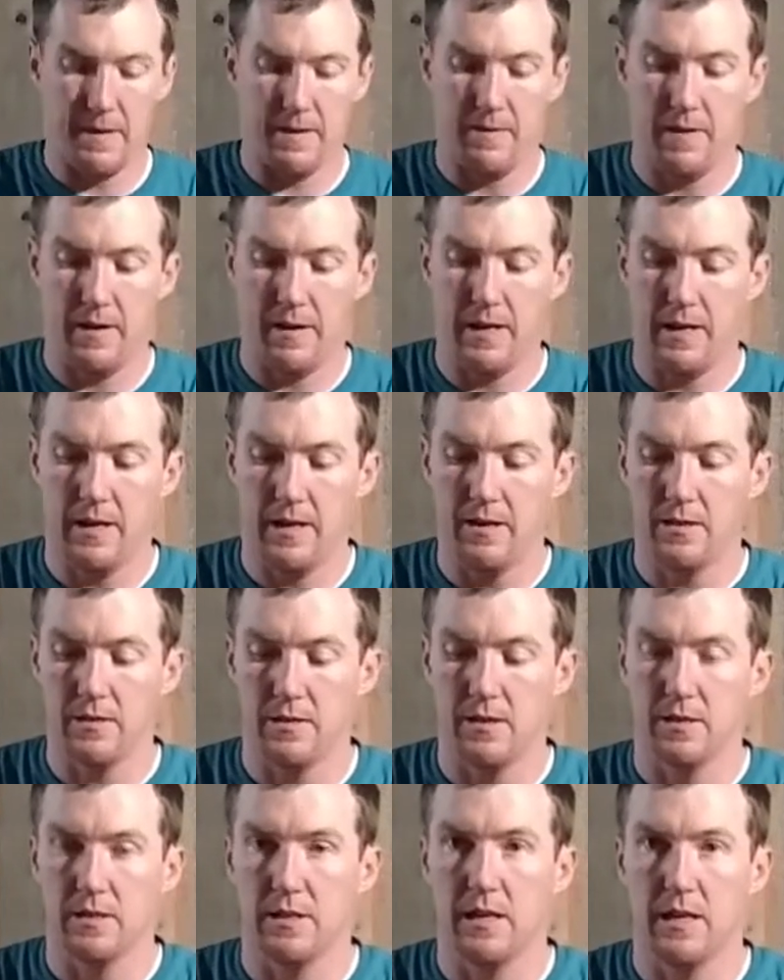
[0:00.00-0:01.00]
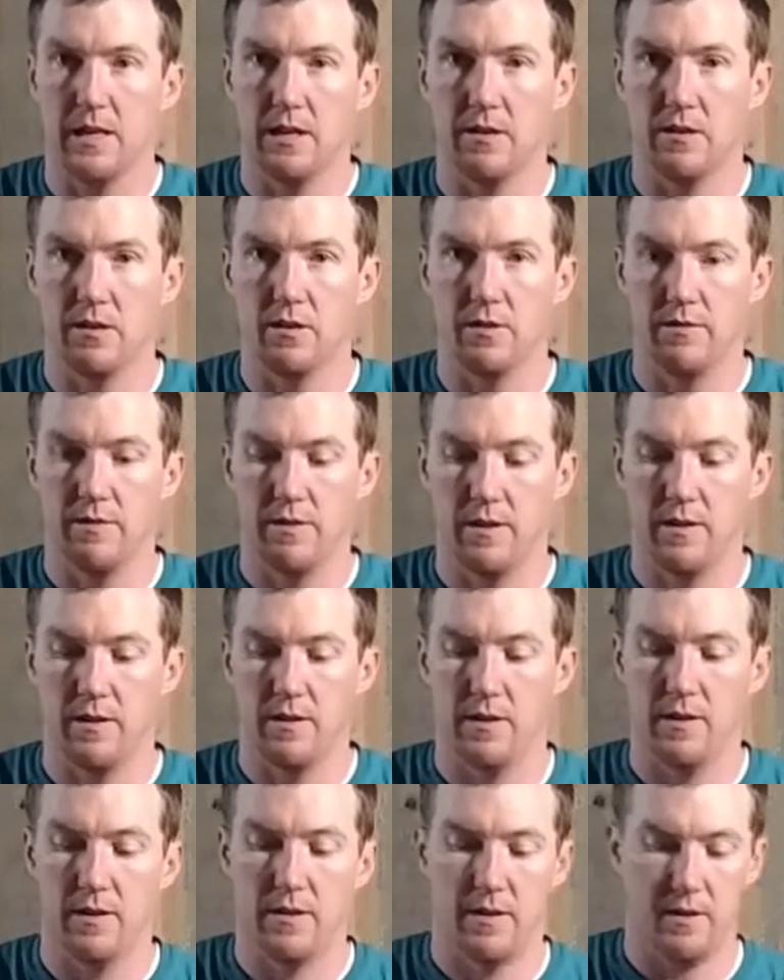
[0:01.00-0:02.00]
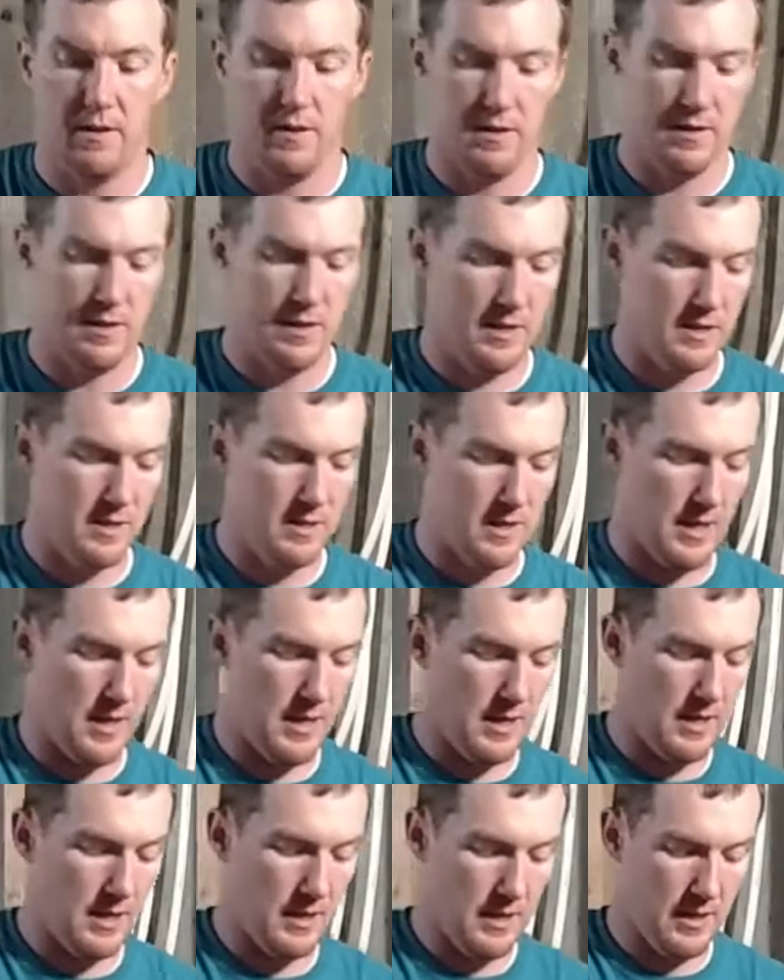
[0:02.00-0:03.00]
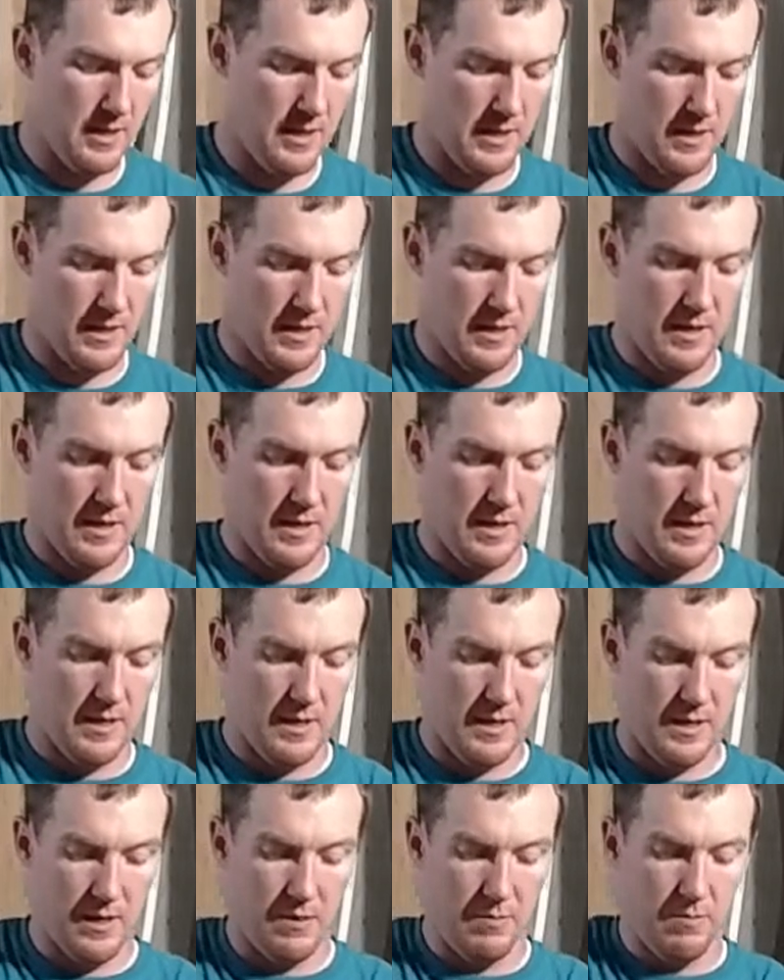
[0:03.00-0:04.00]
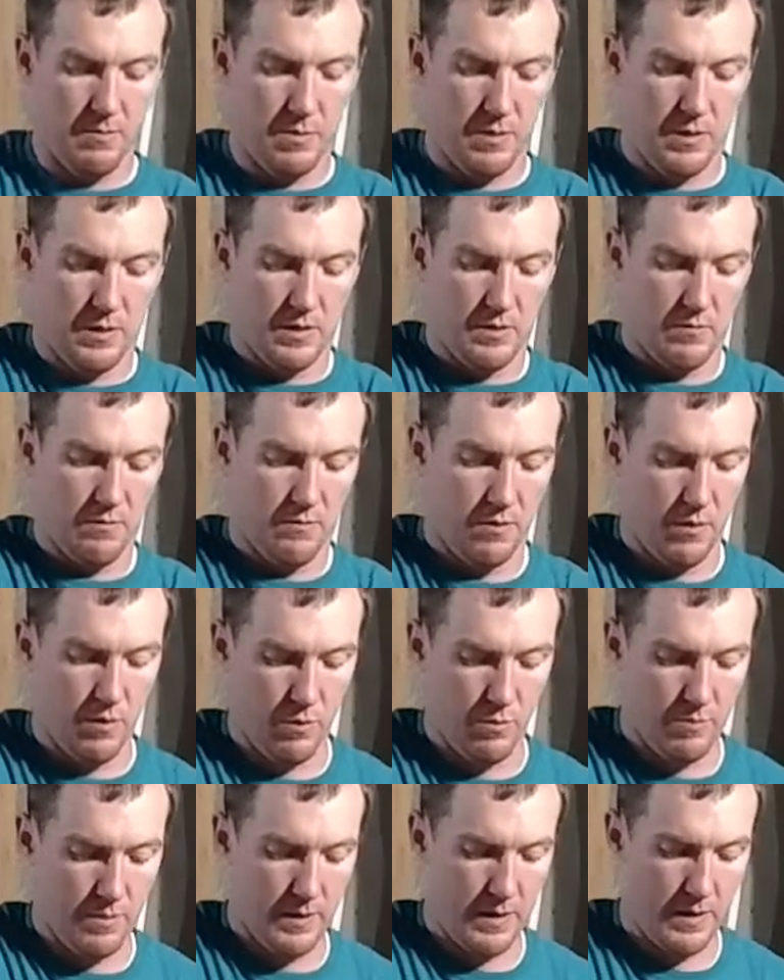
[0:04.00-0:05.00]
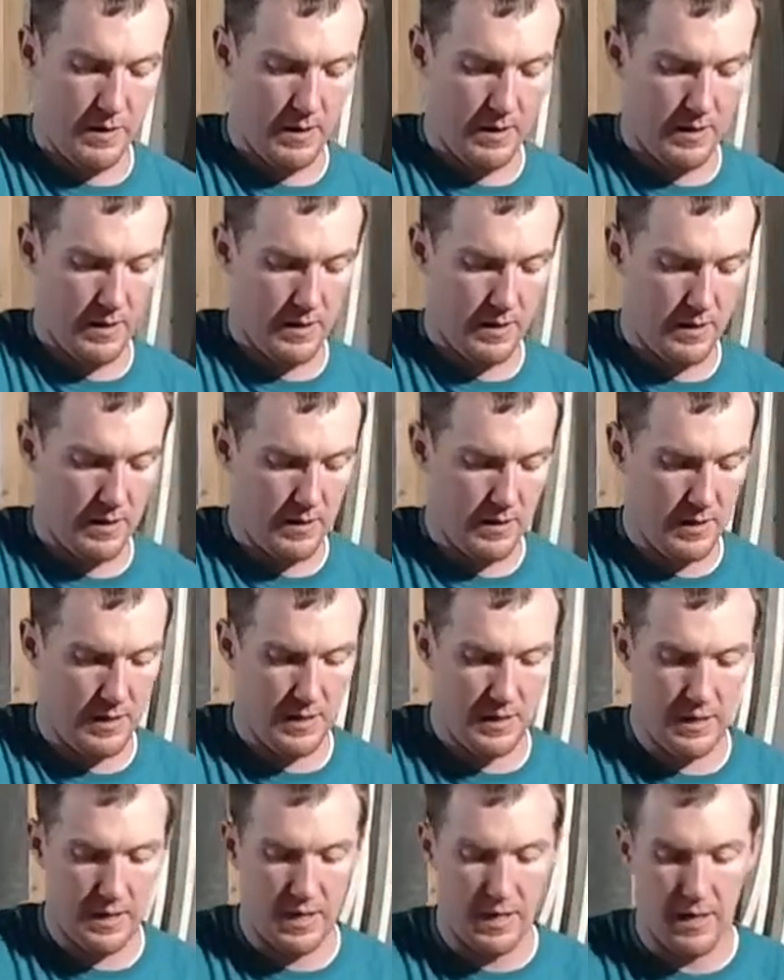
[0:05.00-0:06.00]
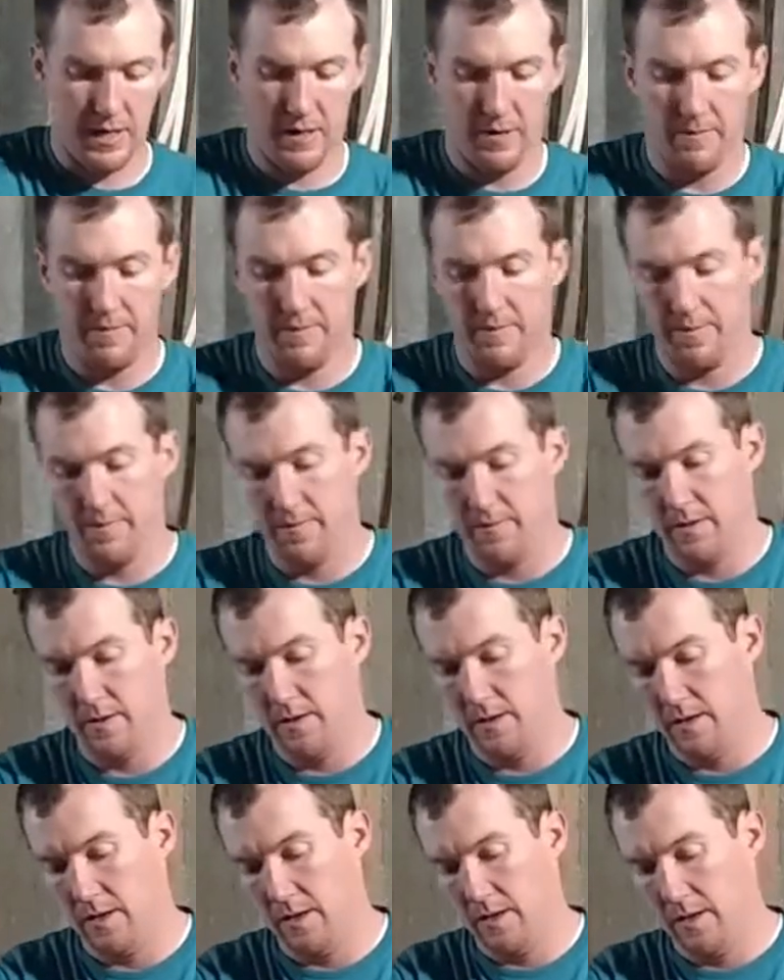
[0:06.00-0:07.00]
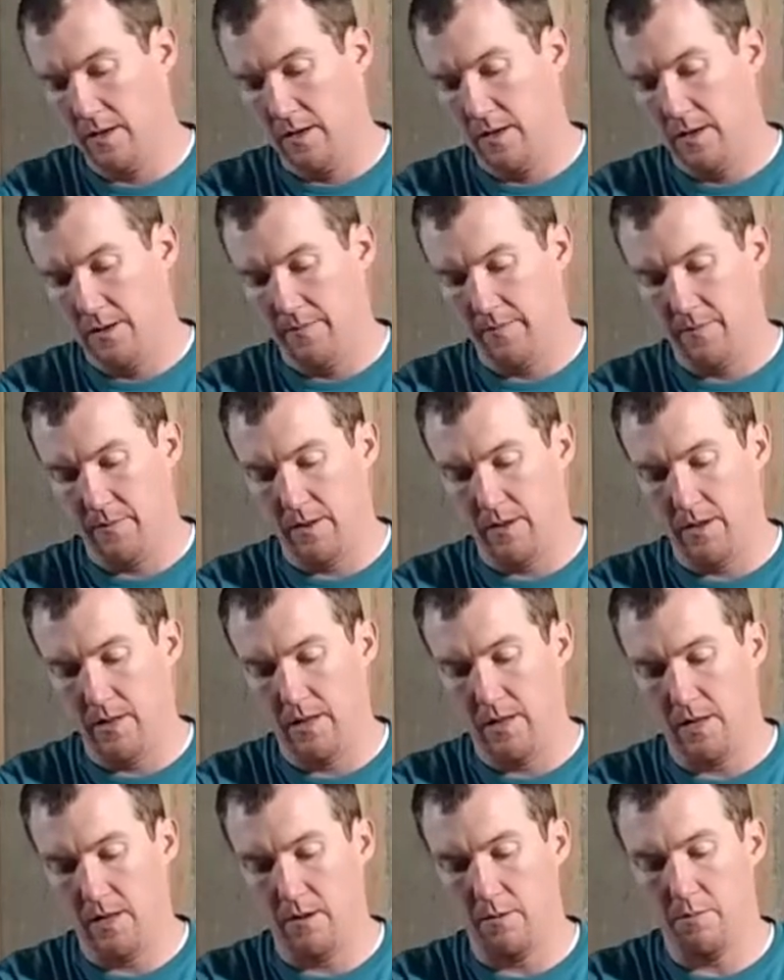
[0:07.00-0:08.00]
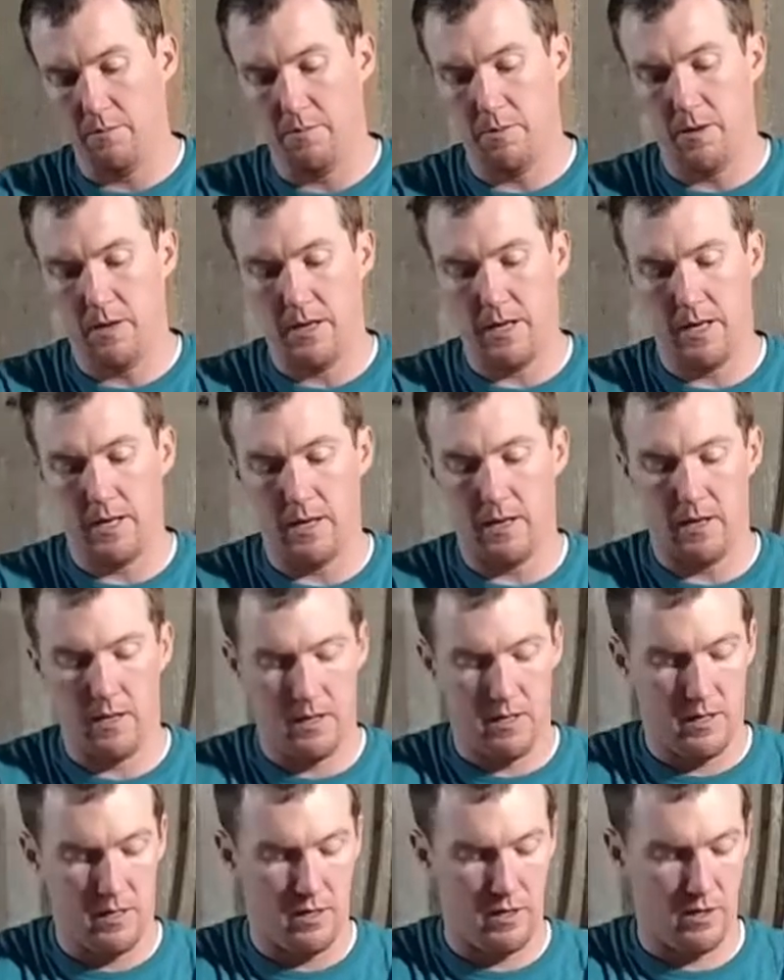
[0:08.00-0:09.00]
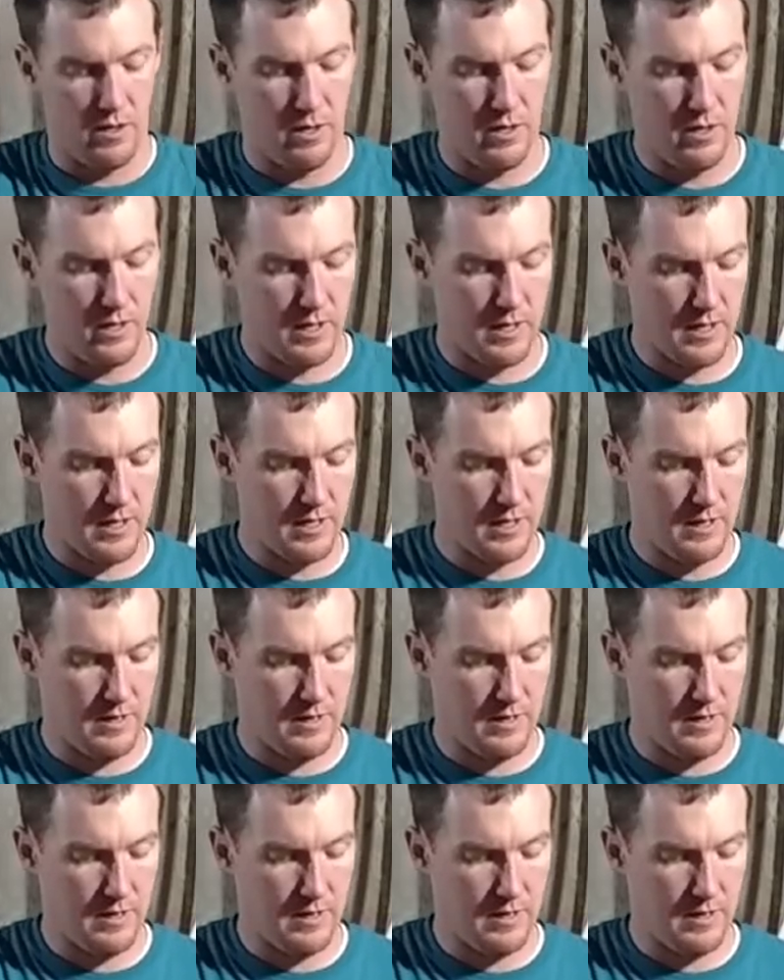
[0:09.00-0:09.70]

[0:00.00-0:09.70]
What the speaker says: Right here, there's a little teeny groove. You take and you put the rope in there, and then you bring your hook